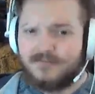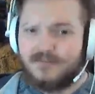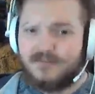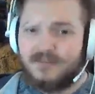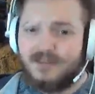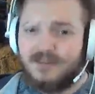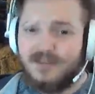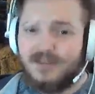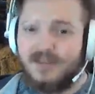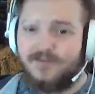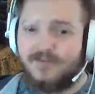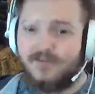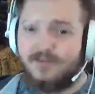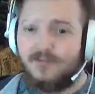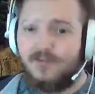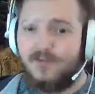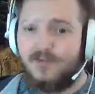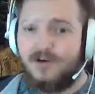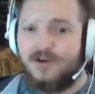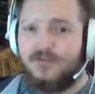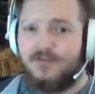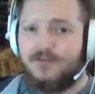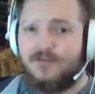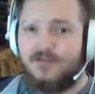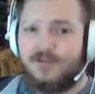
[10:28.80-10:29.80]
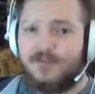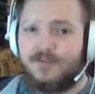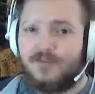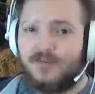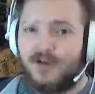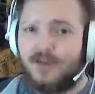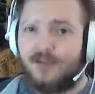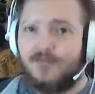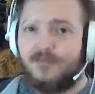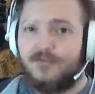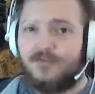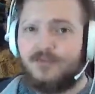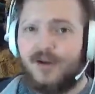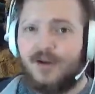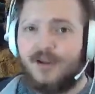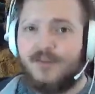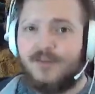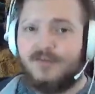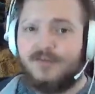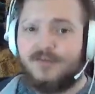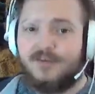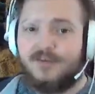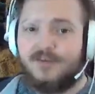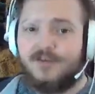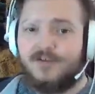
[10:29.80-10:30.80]
If you run it with Primal
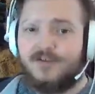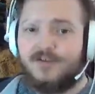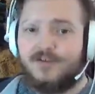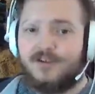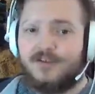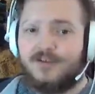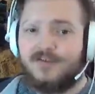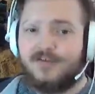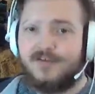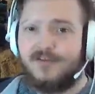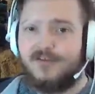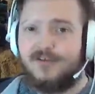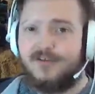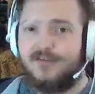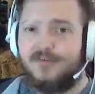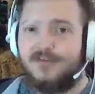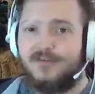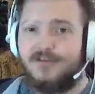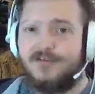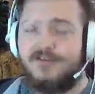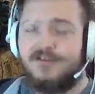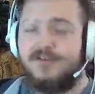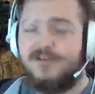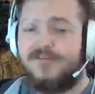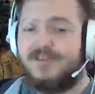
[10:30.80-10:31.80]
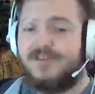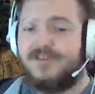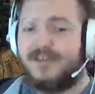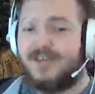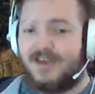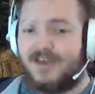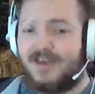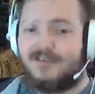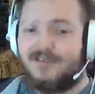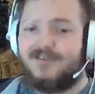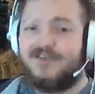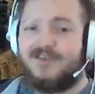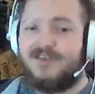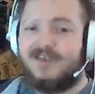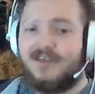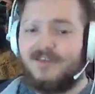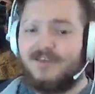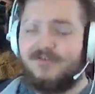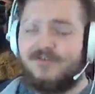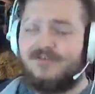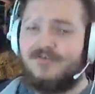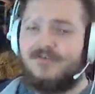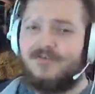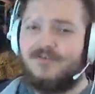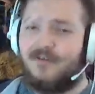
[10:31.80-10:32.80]
Wrath and you're against a Turbo Cleave, it actually
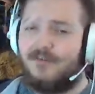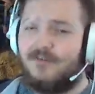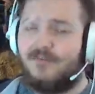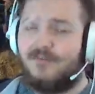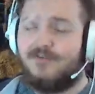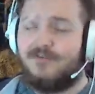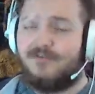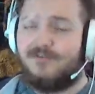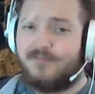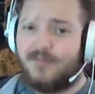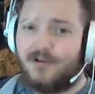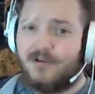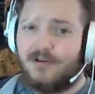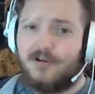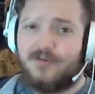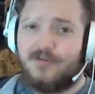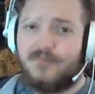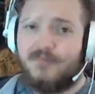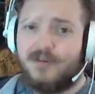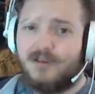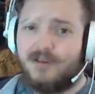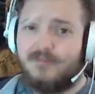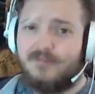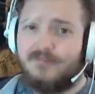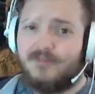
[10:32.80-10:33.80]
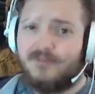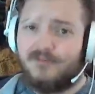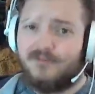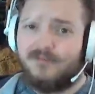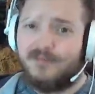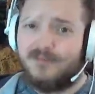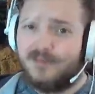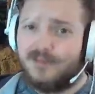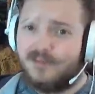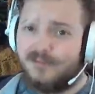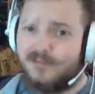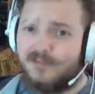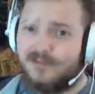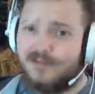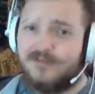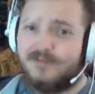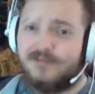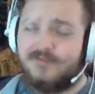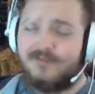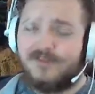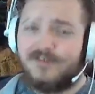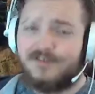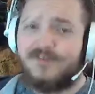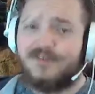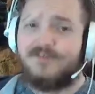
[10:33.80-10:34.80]
gives you almost permanent movement speed,
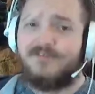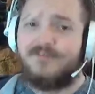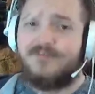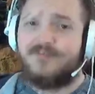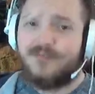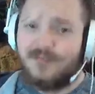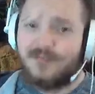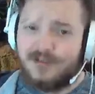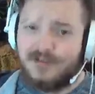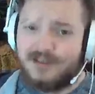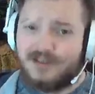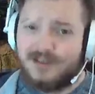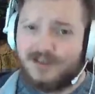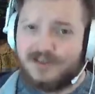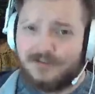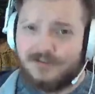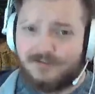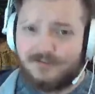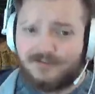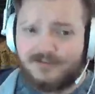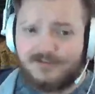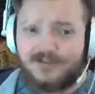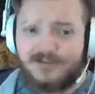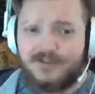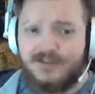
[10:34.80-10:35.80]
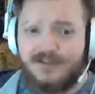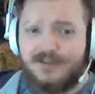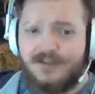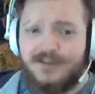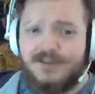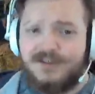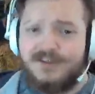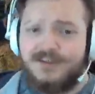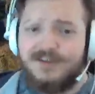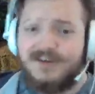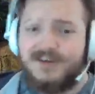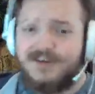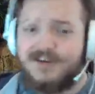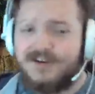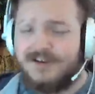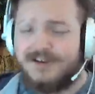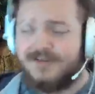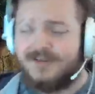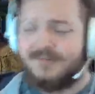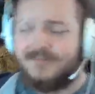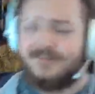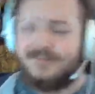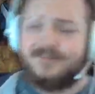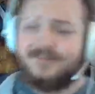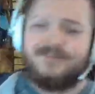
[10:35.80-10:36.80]
which is pretty huge.
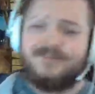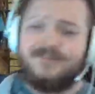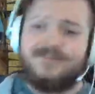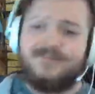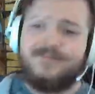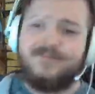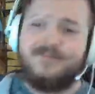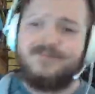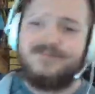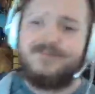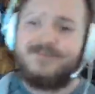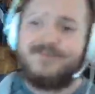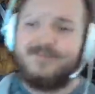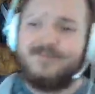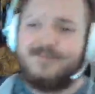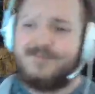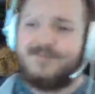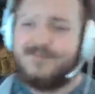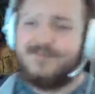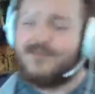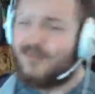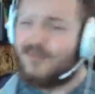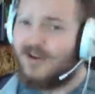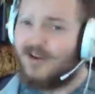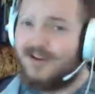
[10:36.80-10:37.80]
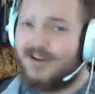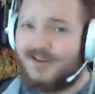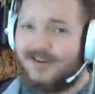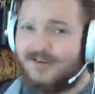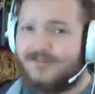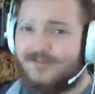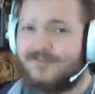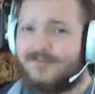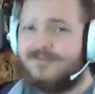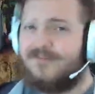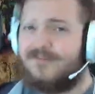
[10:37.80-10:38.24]
Try it out.